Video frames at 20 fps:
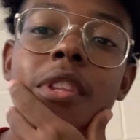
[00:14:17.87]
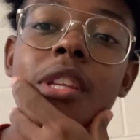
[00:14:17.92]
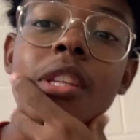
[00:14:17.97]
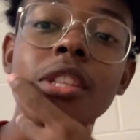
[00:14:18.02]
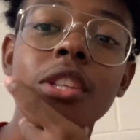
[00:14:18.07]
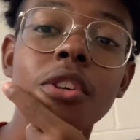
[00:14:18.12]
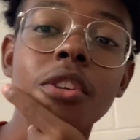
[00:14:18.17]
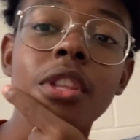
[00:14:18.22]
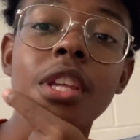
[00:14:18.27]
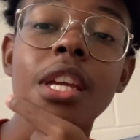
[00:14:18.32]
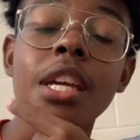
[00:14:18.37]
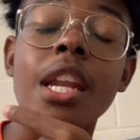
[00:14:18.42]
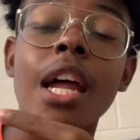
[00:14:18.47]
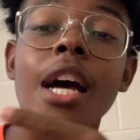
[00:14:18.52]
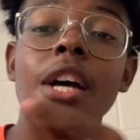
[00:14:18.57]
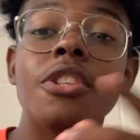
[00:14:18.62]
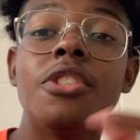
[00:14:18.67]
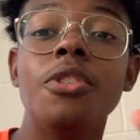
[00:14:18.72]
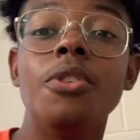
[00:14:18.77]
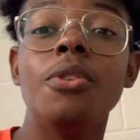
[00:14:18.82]
till then,
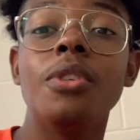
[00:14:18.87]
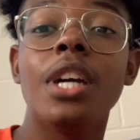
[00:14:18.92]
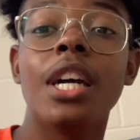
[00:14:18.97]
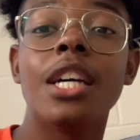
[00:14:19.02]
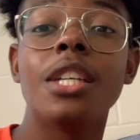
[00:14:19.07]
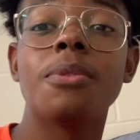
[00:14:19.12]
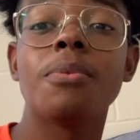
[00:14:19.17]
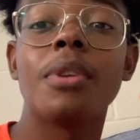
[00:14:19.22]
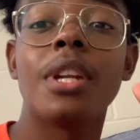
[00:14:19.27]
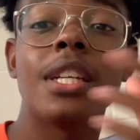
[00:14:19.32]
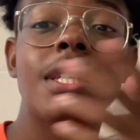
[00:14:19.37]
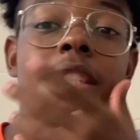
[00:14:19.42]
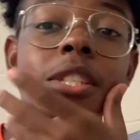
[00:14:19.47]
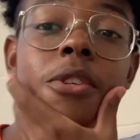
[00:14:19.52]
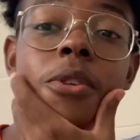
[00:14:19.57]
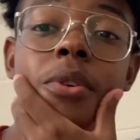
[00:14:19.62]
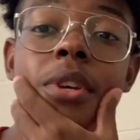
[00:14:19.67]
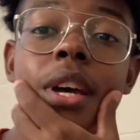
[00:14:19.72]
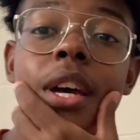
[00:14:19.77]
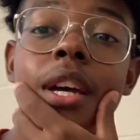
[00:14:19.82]
I'll see you guys when I see
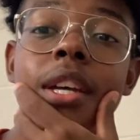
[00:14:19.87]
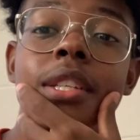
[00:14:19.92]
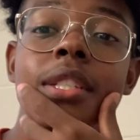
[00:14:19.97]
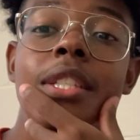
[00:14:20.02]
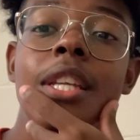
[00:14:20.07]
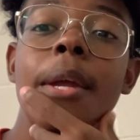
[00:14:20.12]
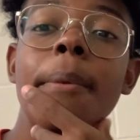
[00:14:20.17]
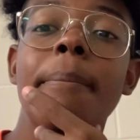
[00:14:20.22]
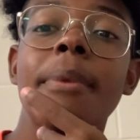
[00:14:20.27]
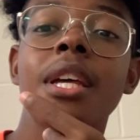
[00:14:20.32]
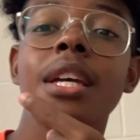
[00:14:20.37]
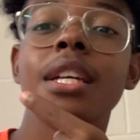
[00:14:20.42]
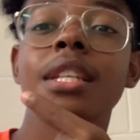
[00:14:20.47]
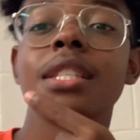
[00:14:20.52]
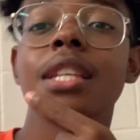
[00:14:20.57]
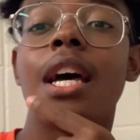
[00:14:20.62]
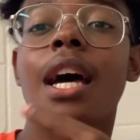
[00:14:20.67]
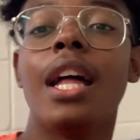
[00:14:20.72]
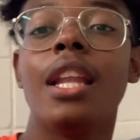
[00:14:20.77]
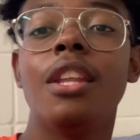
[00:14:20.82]
you guys. Stay blessed.
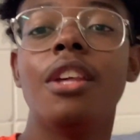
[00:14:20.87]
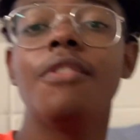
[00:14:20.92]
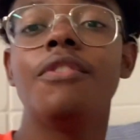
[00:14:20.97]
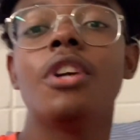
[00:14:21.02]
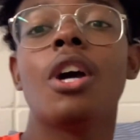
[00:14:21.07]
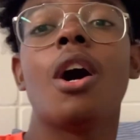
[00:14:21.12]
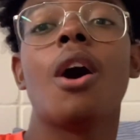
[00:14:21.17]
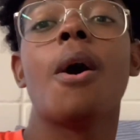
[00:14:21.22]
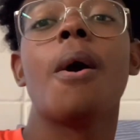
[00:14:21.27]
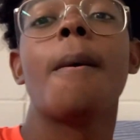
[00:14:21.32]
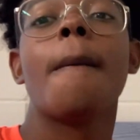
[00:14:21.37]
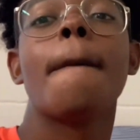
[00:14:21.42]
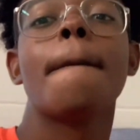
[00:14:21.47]
I love y'all.